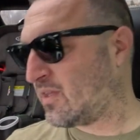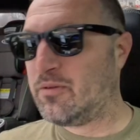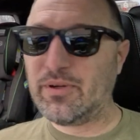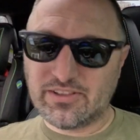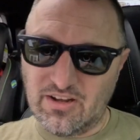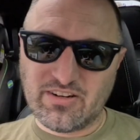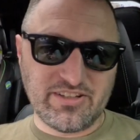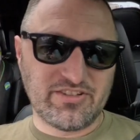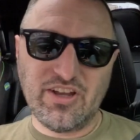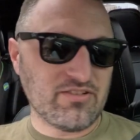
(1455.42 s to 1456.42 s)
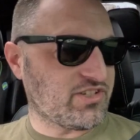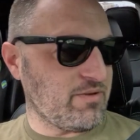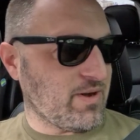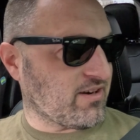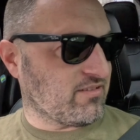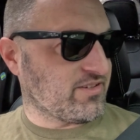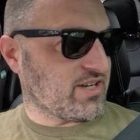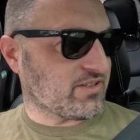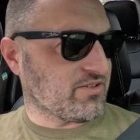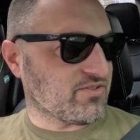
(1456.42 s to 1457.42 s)
But don't cheap out on
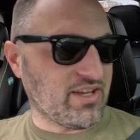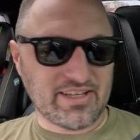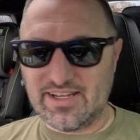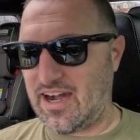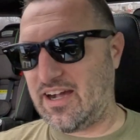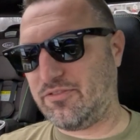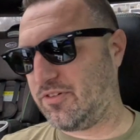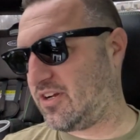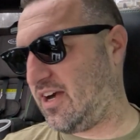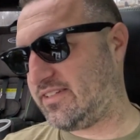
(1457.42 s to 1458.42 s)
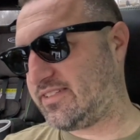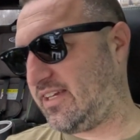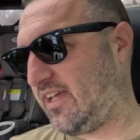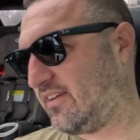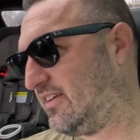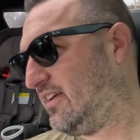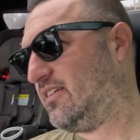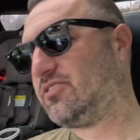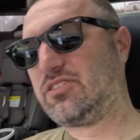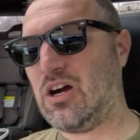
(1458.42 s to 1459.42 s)
injectors. Like, God, for God's sake,
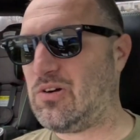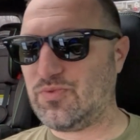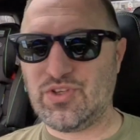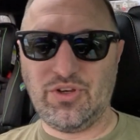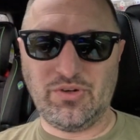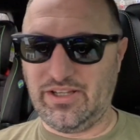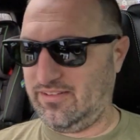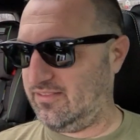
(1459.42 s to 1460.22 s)
don't do it.